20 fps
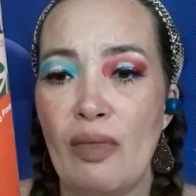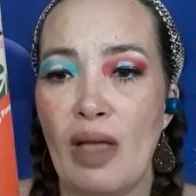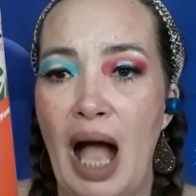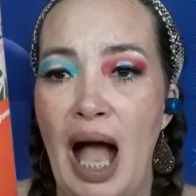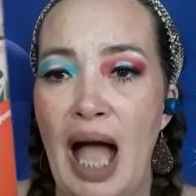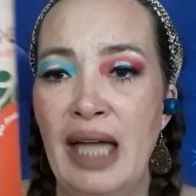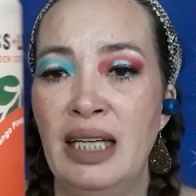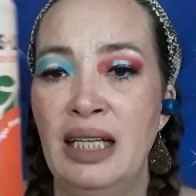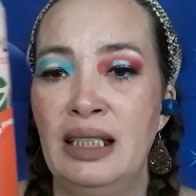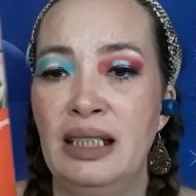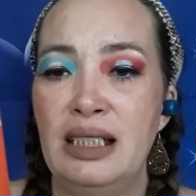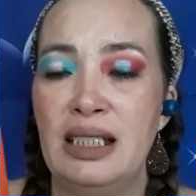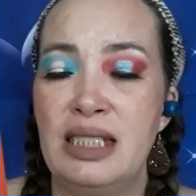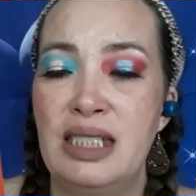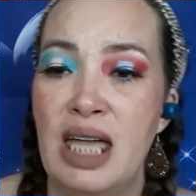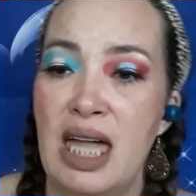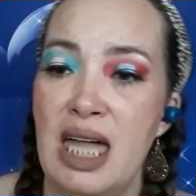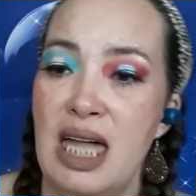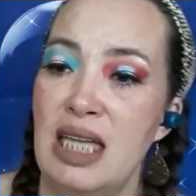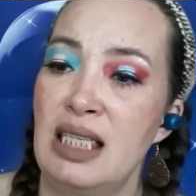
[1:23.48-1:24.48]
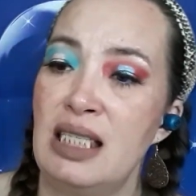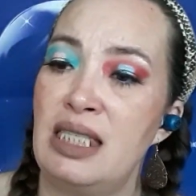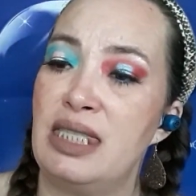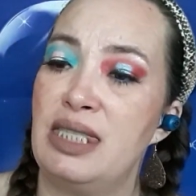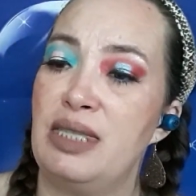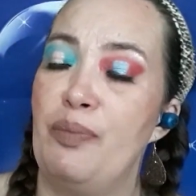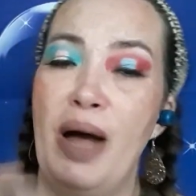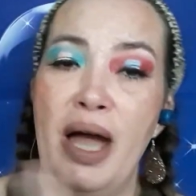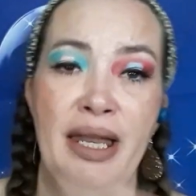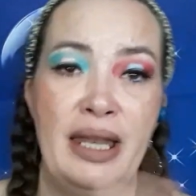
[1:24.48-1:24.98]
I can taste
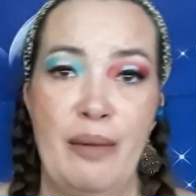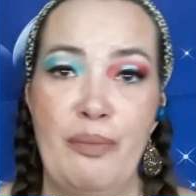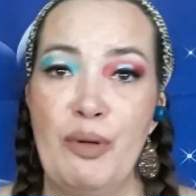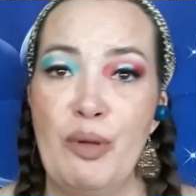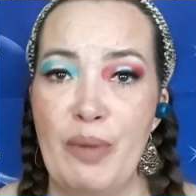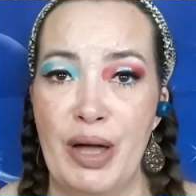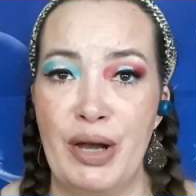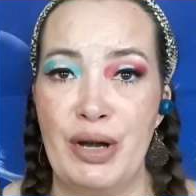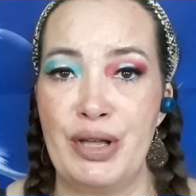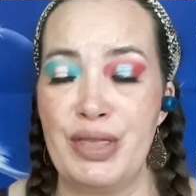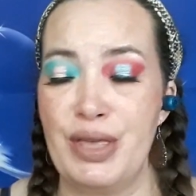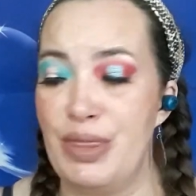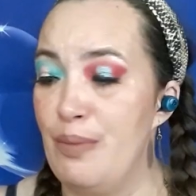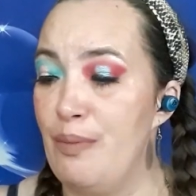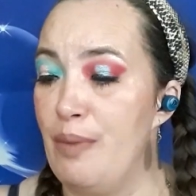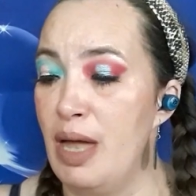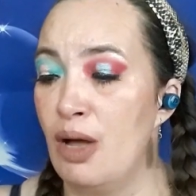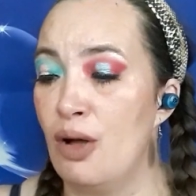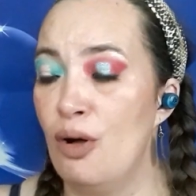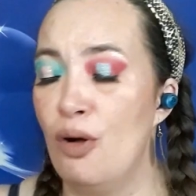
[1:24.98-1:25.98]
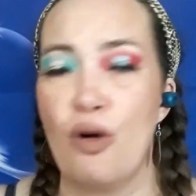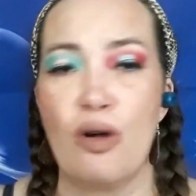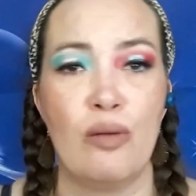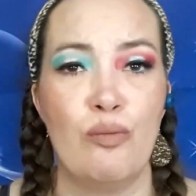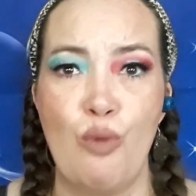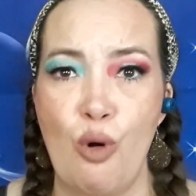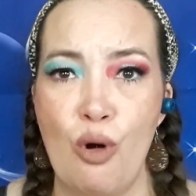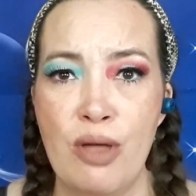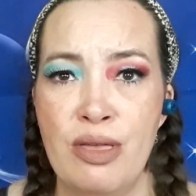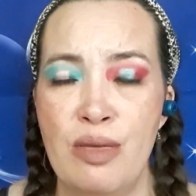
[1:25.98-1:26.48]
the pineapple better than the mango, or
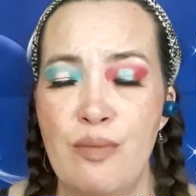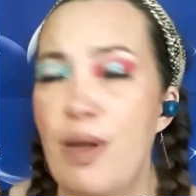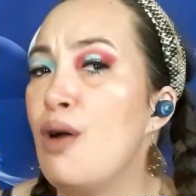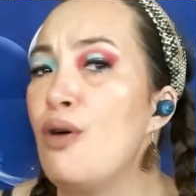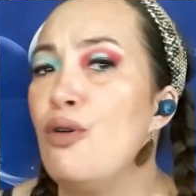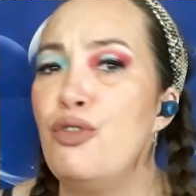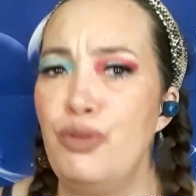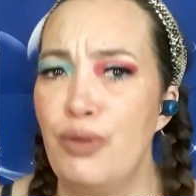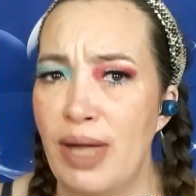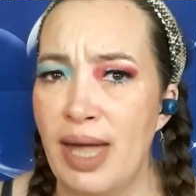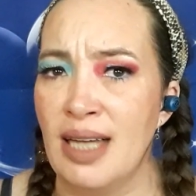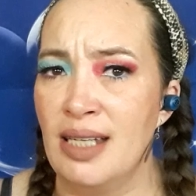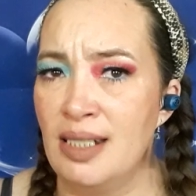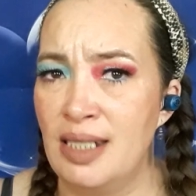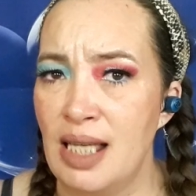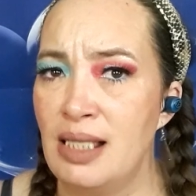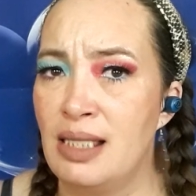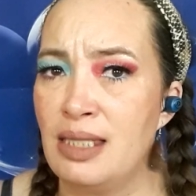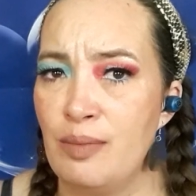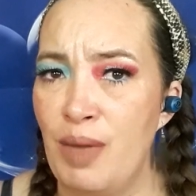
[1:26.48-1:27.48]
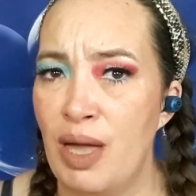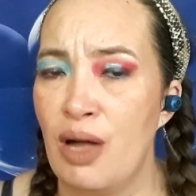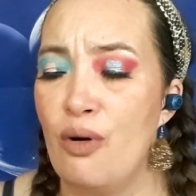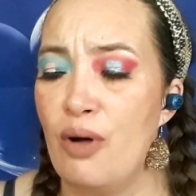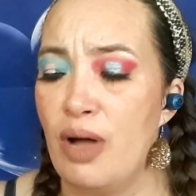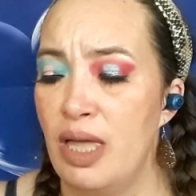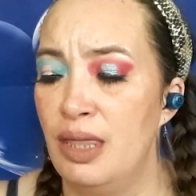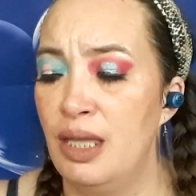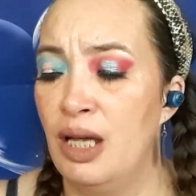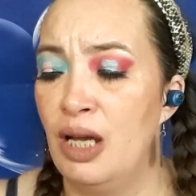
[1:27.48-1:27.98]
more than the mango. You can taste the mango
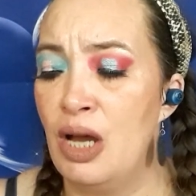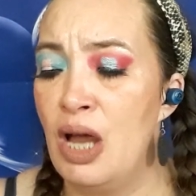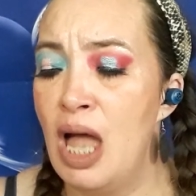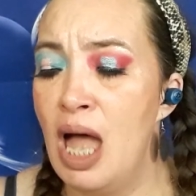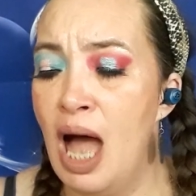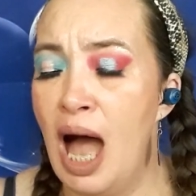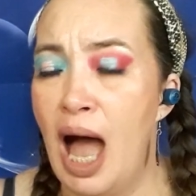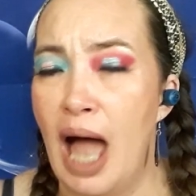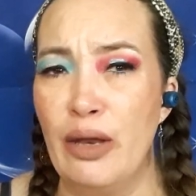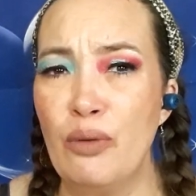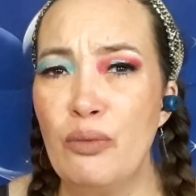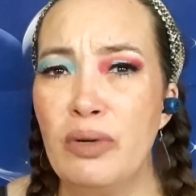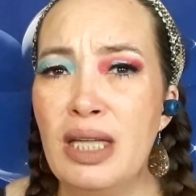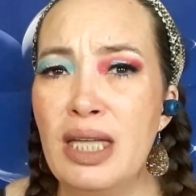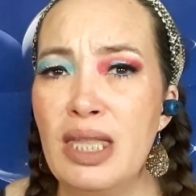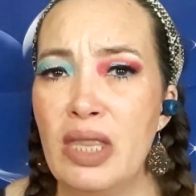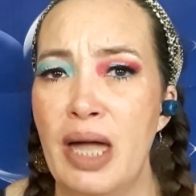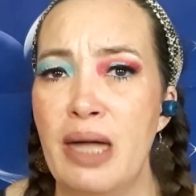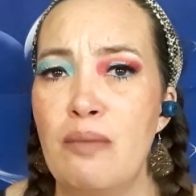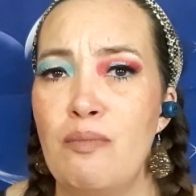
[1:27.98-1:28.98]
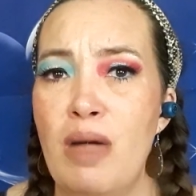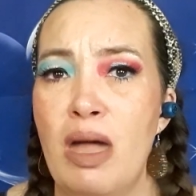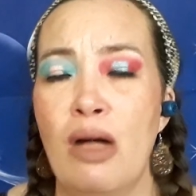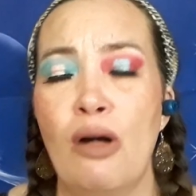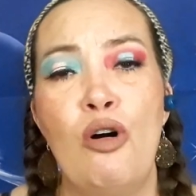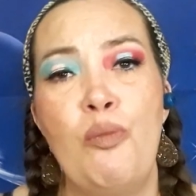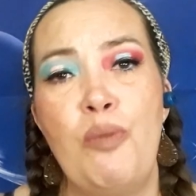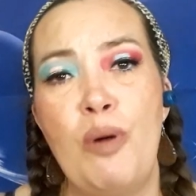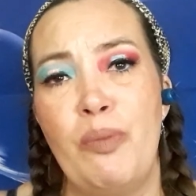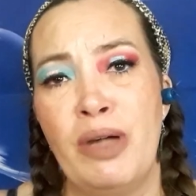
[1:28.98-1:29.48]
in there. I don't really like
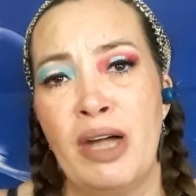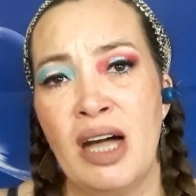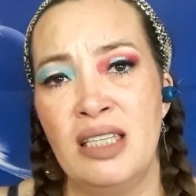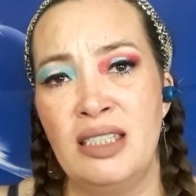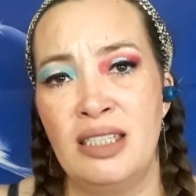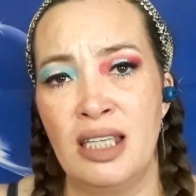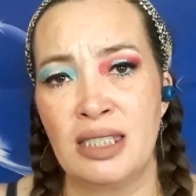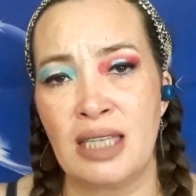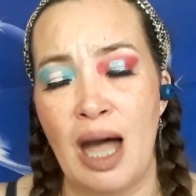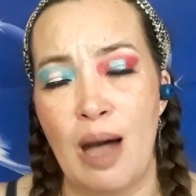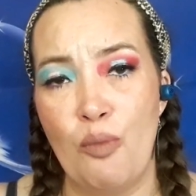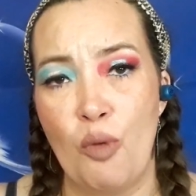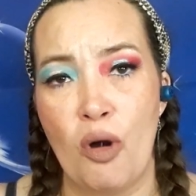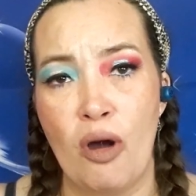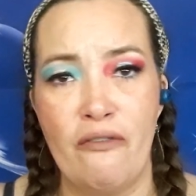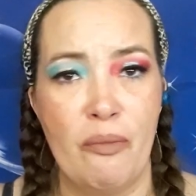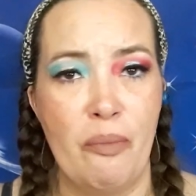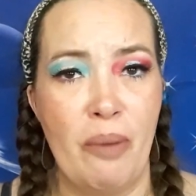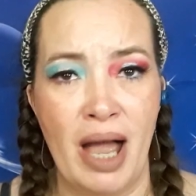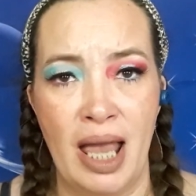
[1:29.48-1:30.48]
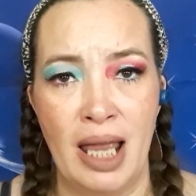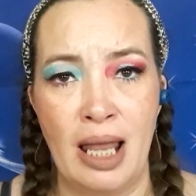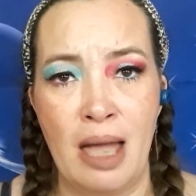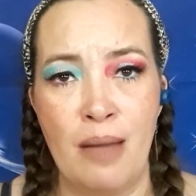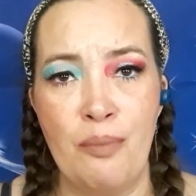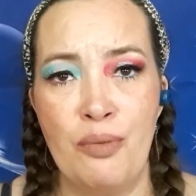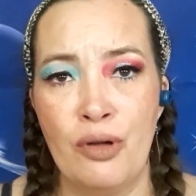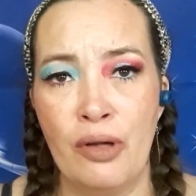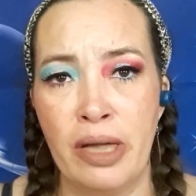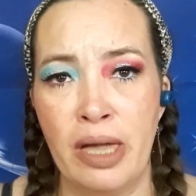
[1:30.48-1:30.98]
mango, but because it's got more of a
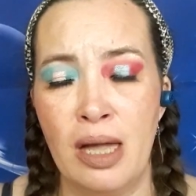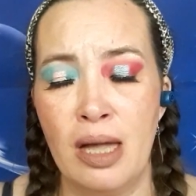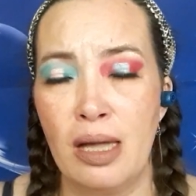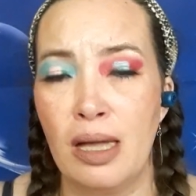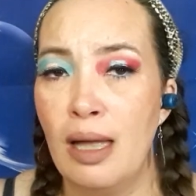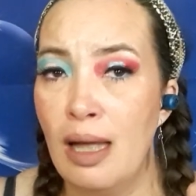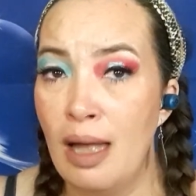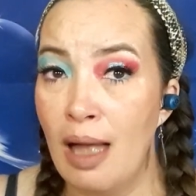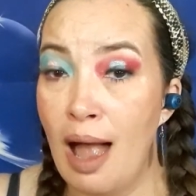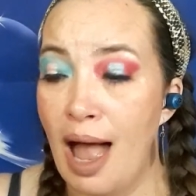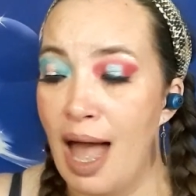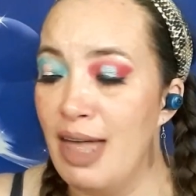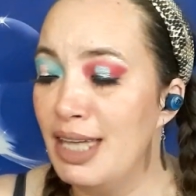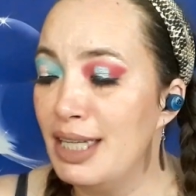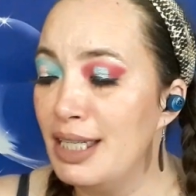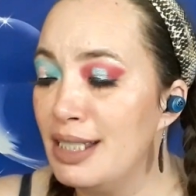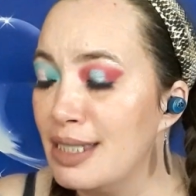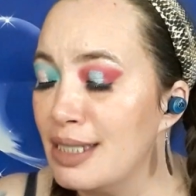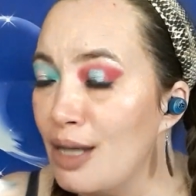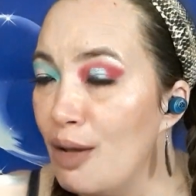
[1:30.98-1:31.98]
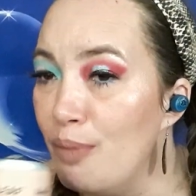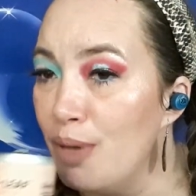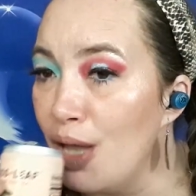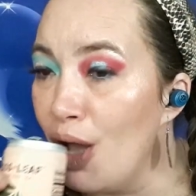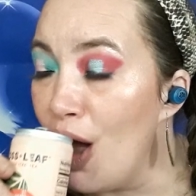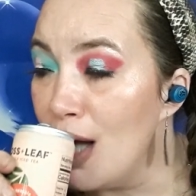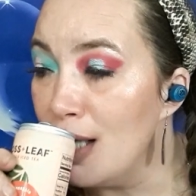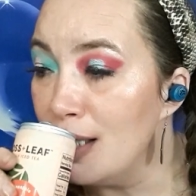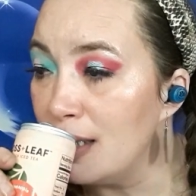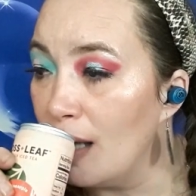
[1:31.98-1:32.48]
pineapple kick, I think this is gonna be
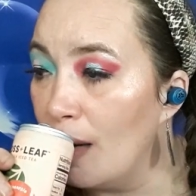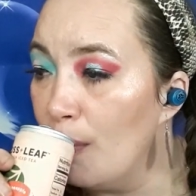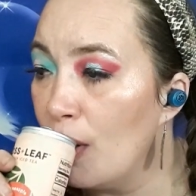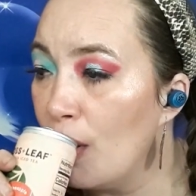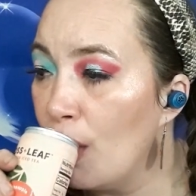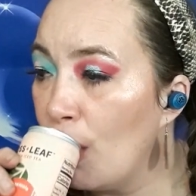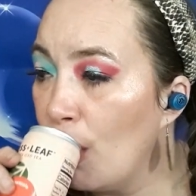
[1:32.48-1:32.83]
awesome.